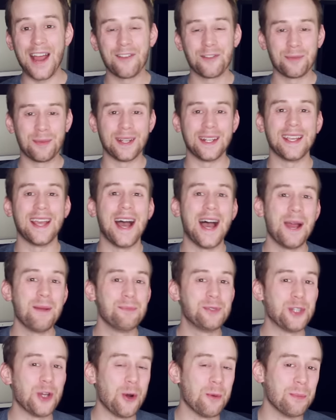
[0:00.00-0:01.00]
Hi everybody,
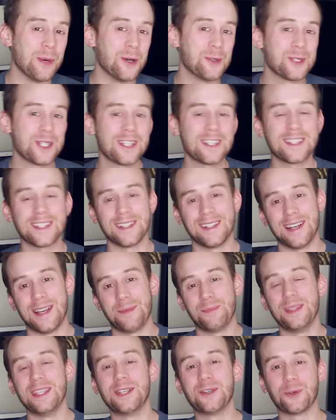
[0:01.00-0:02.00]
I'm Joe Moses and
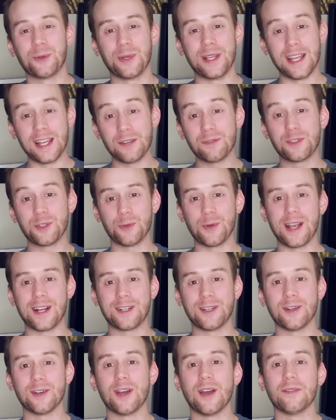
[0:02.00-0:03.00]
I'm the Creative
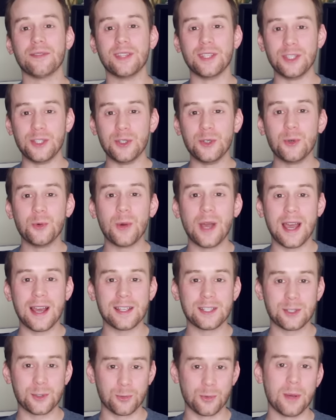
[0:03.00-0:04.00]
Director of the U
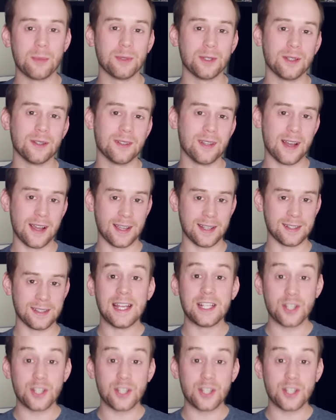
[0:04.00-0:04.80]
S Rebel Alliance.